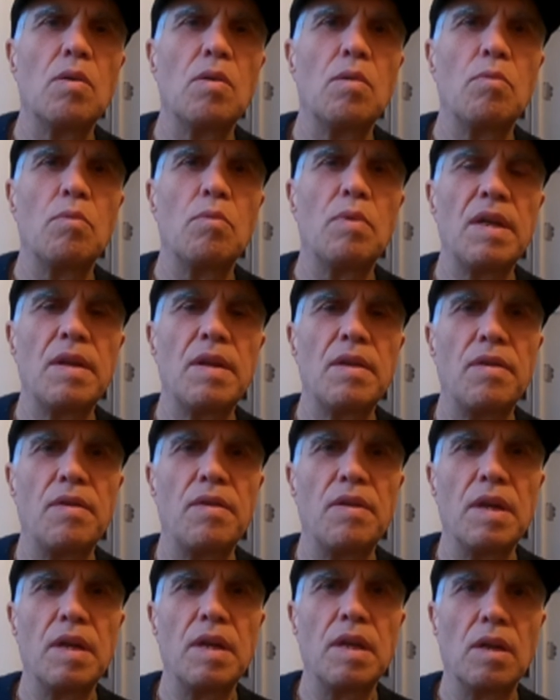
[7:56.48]
with
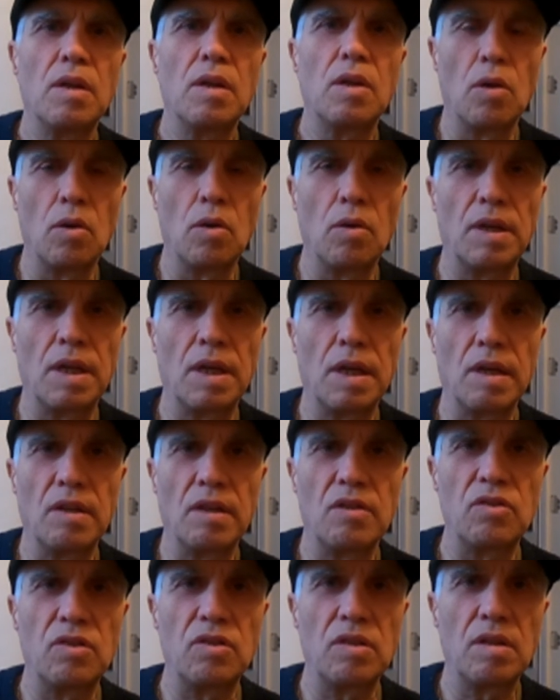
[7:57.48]
the court
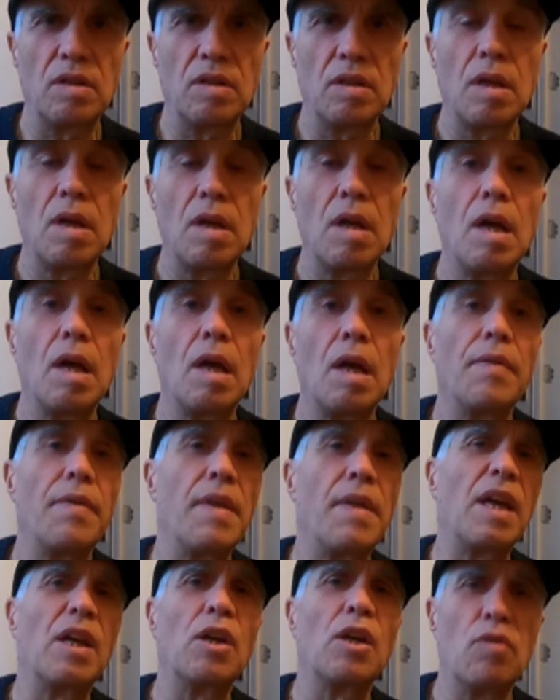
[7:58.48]
case and
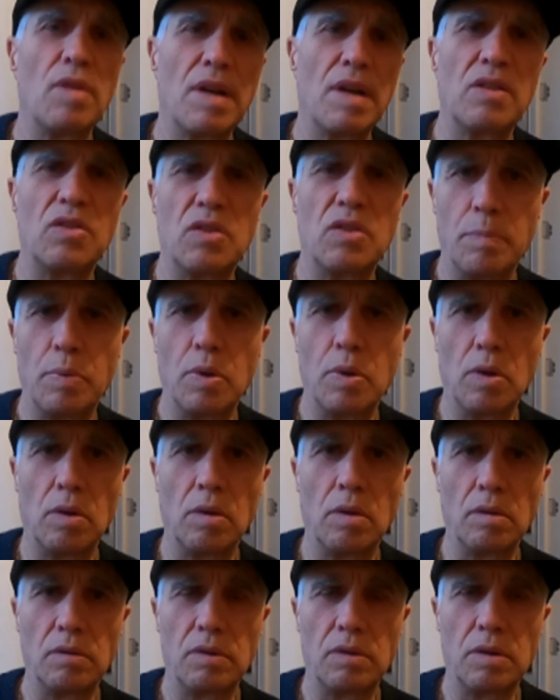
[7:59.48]
their great
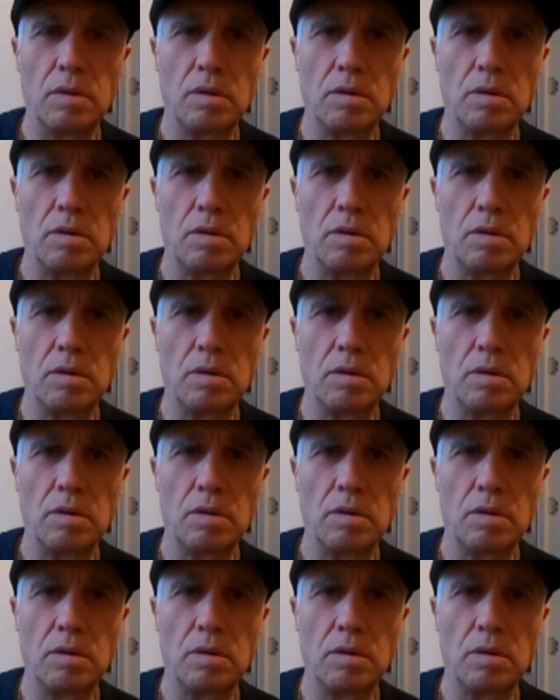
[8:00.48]
support.